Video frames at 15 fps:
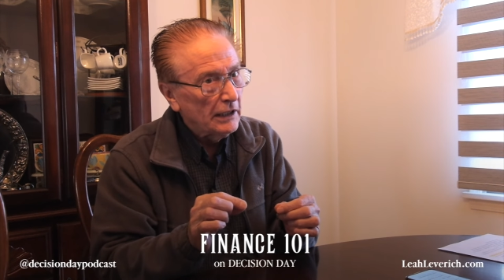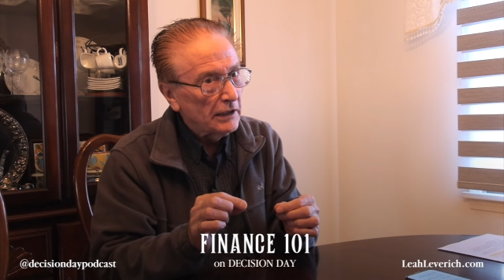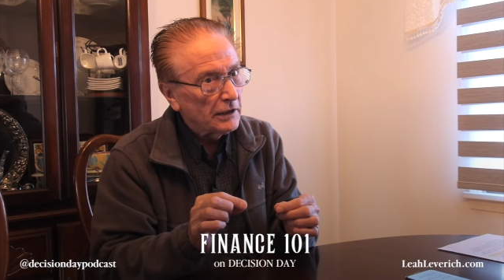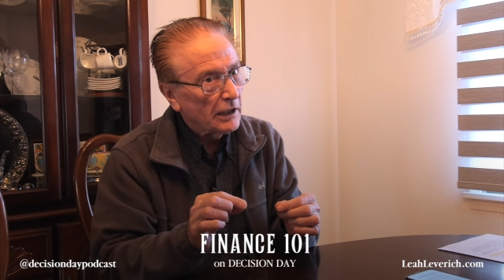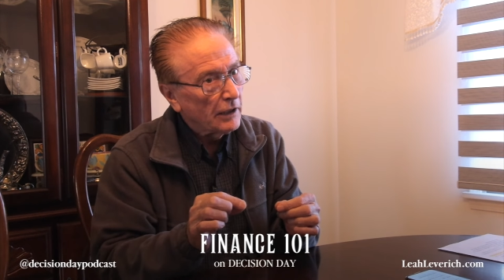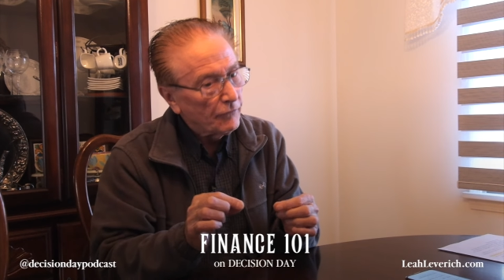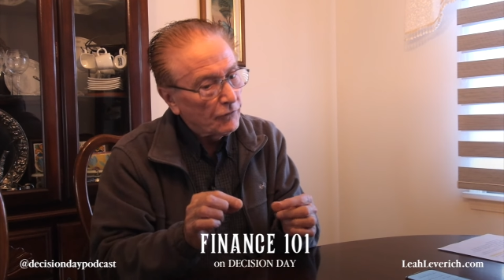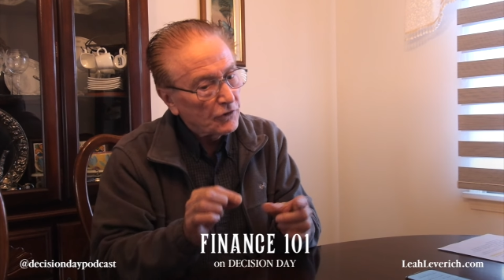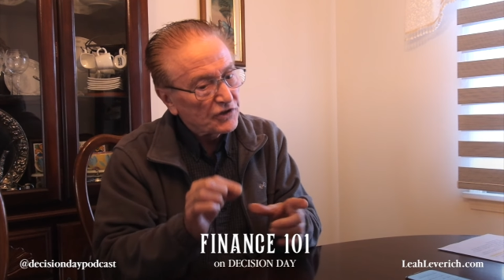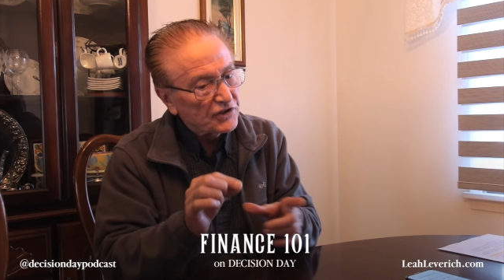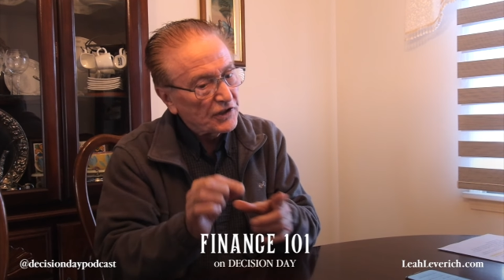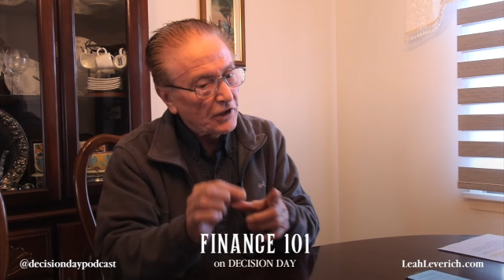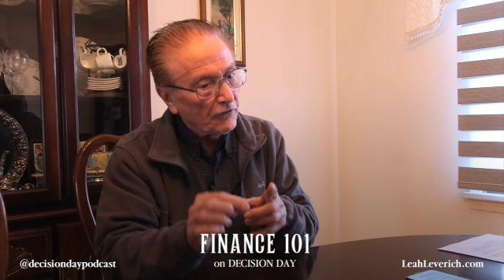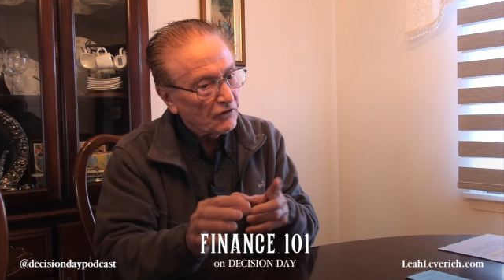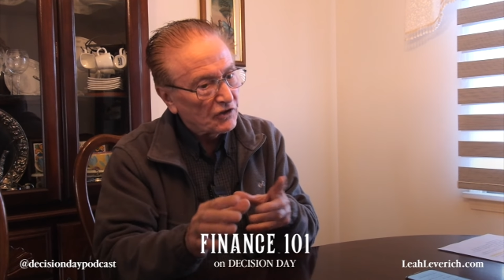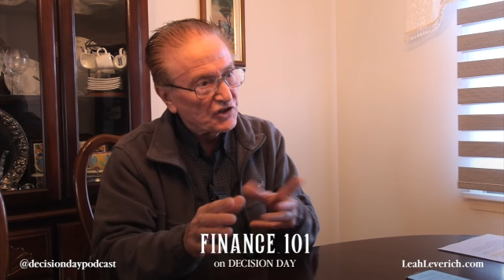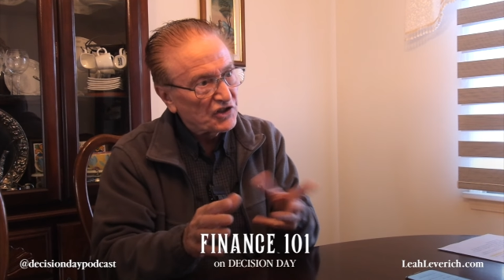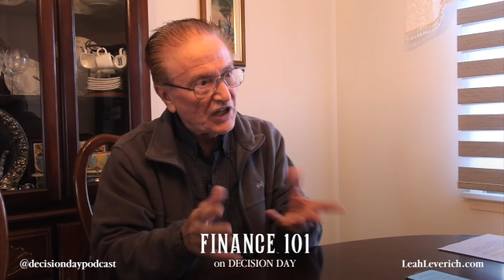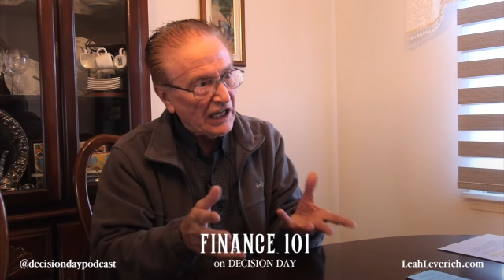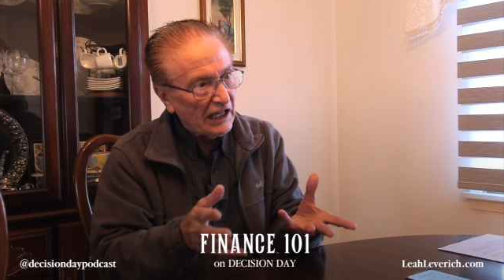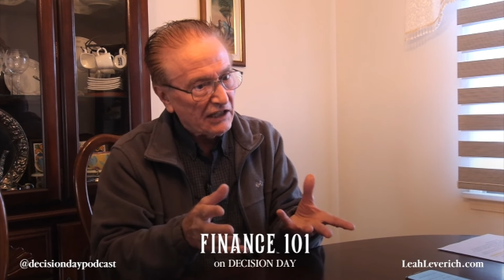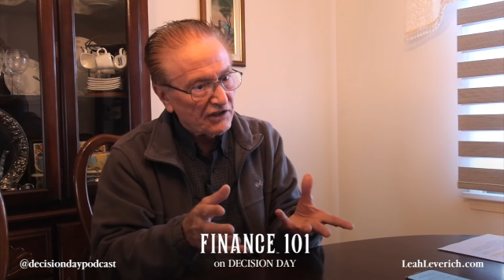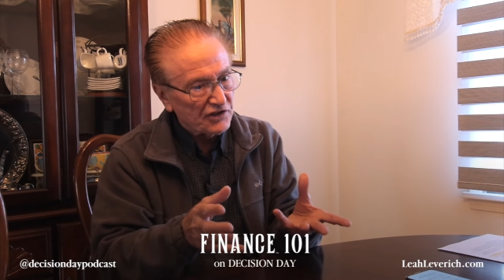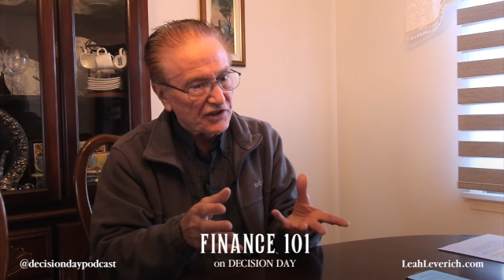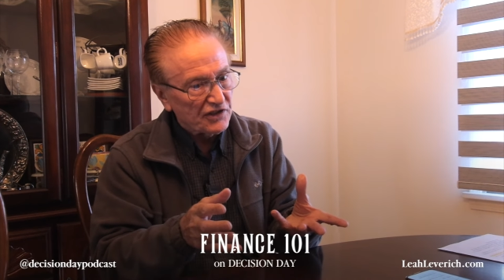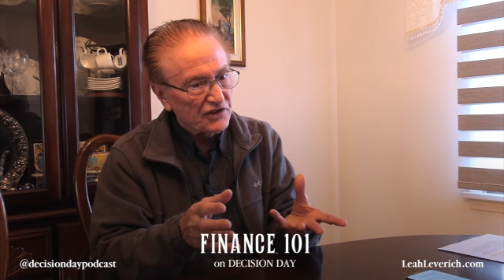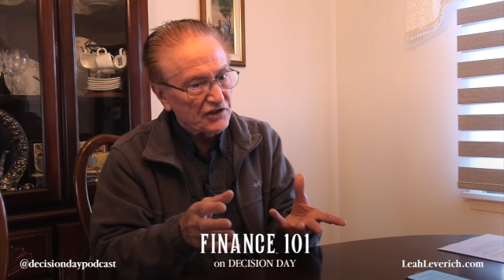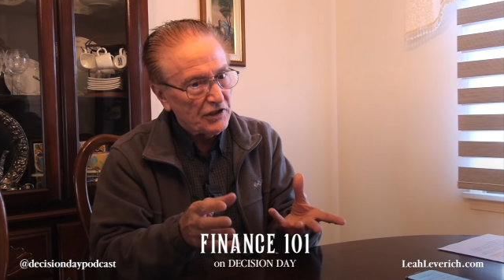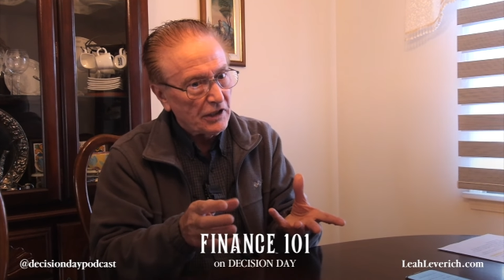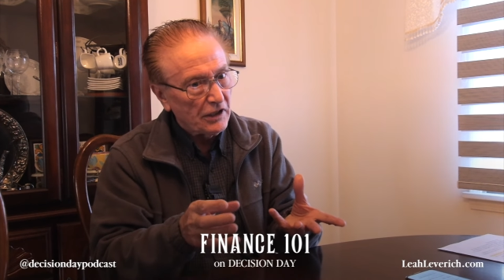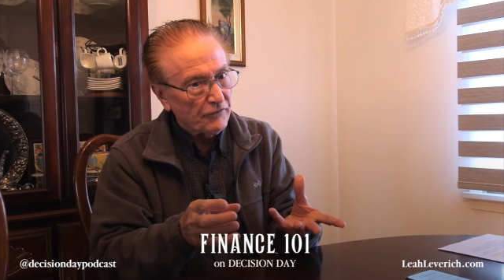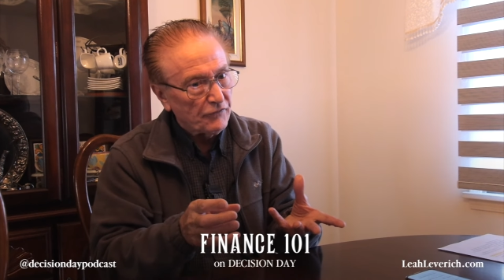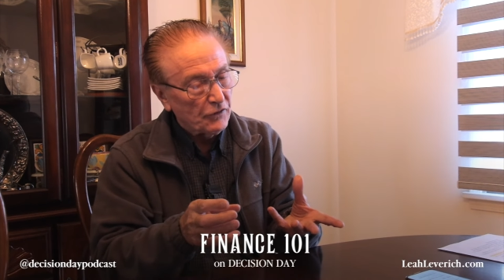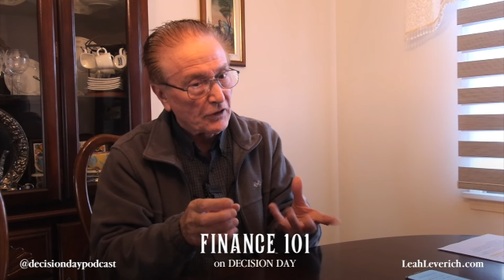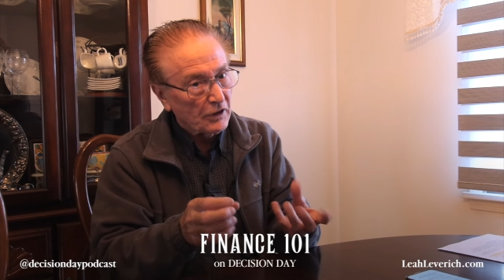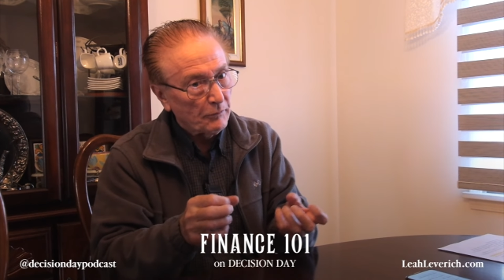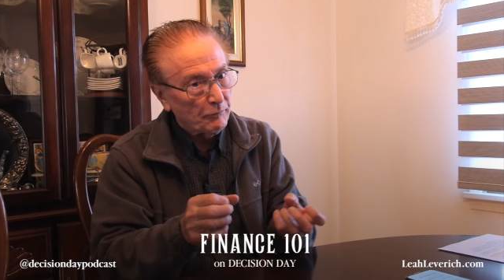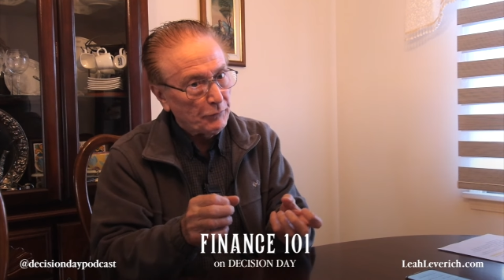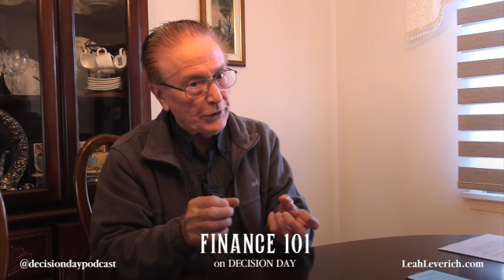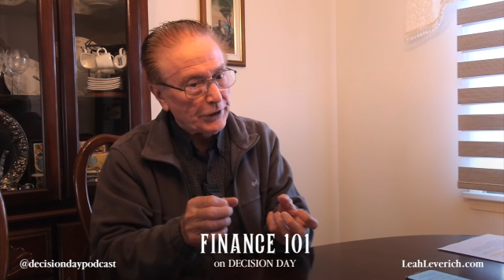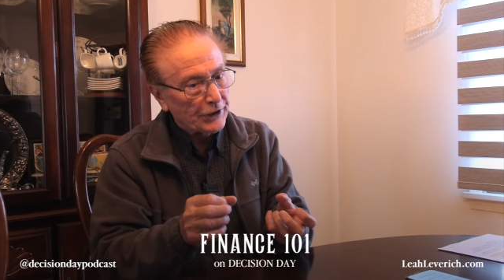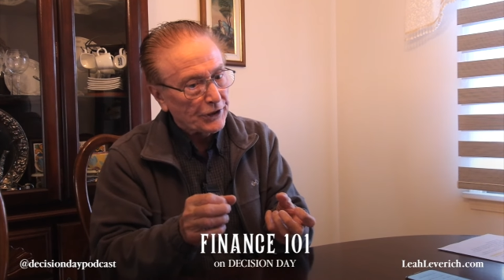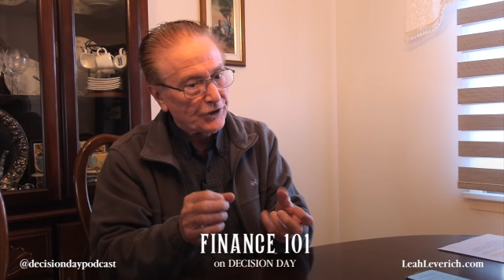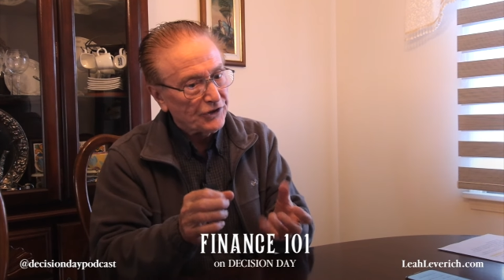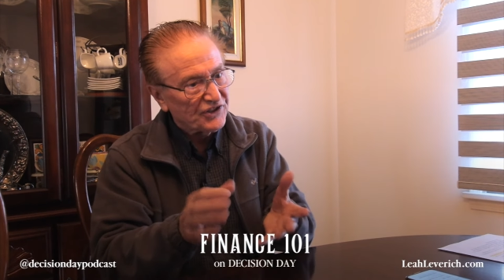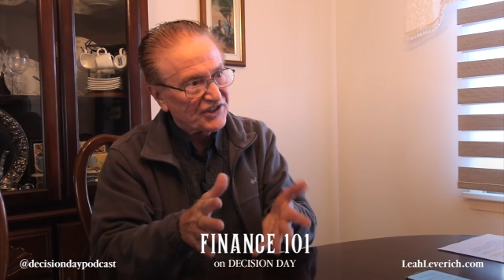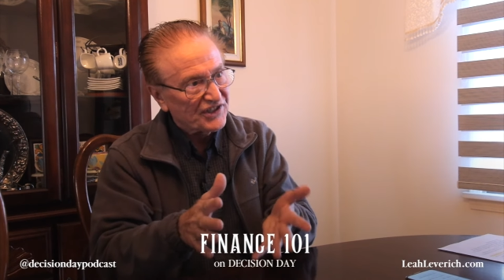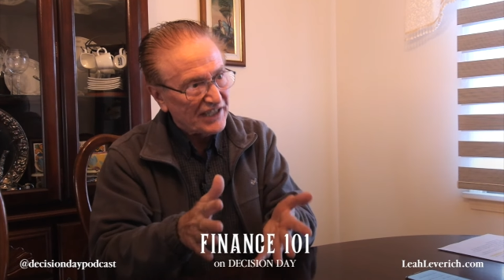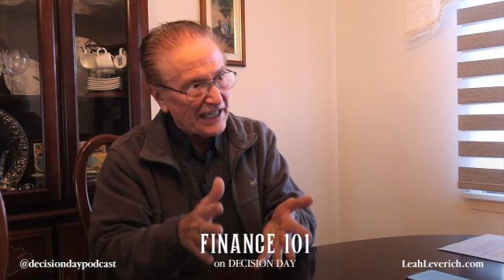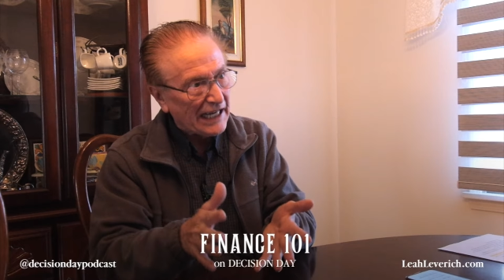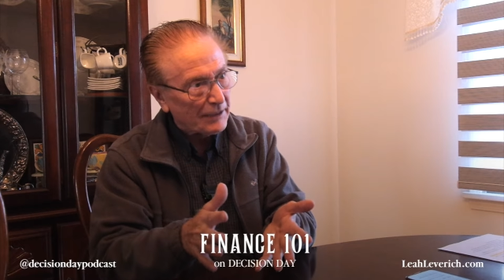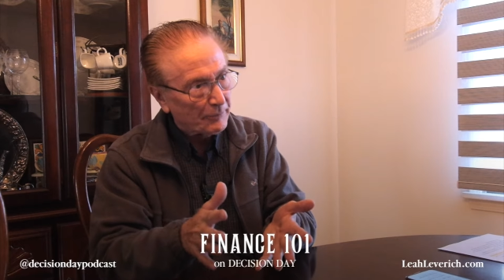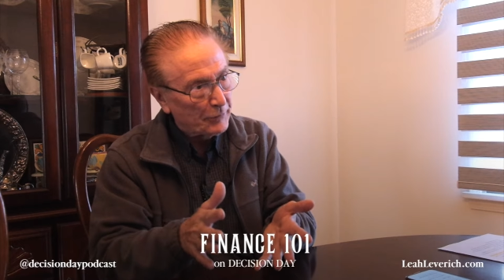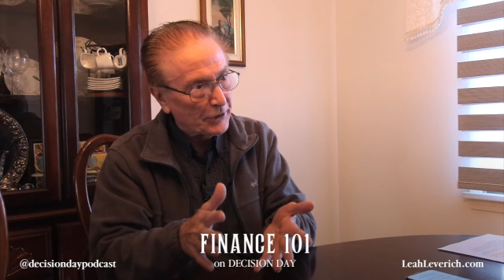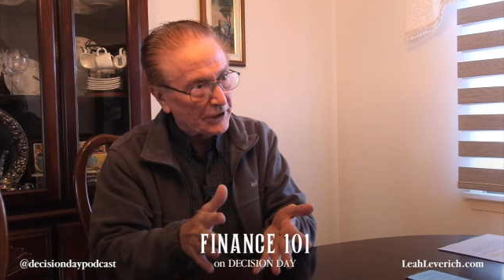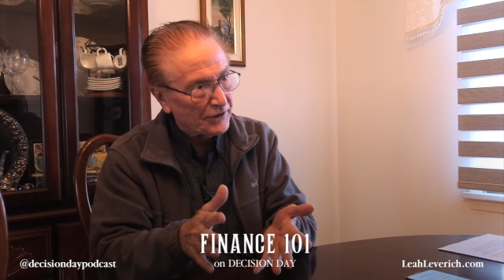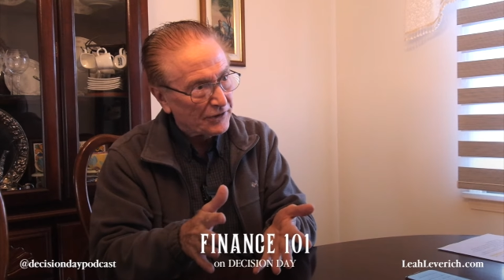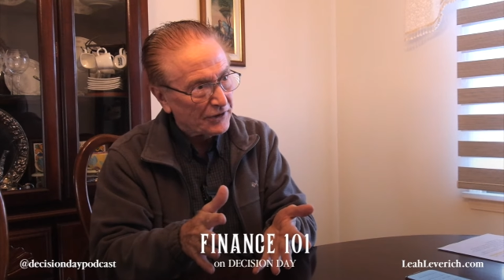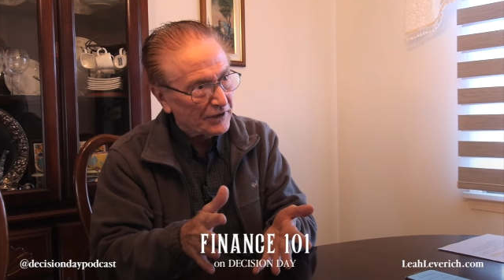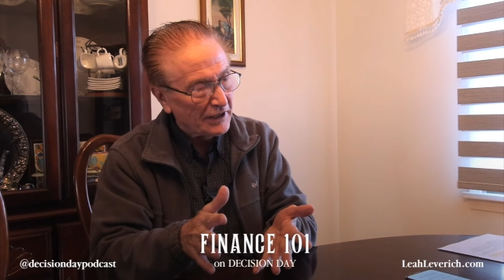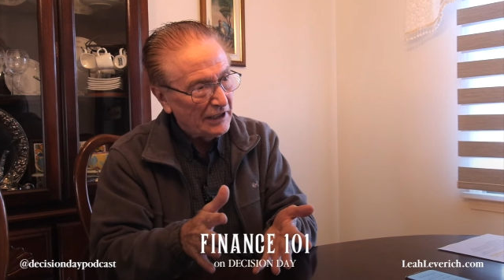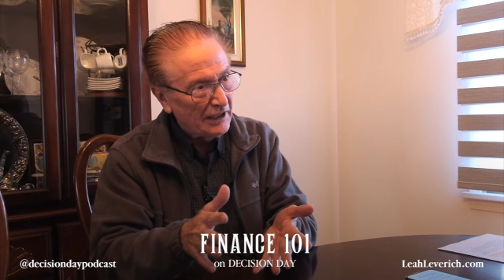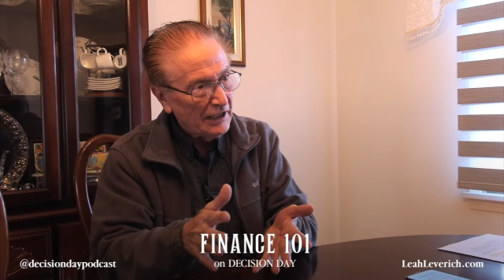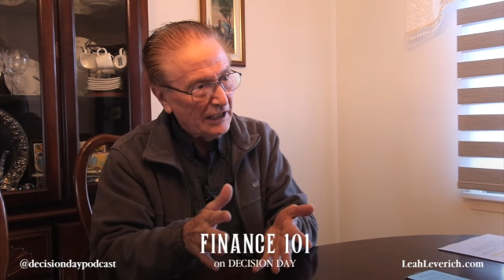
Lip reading: to give yourself a chance to see if you can be a good stock picker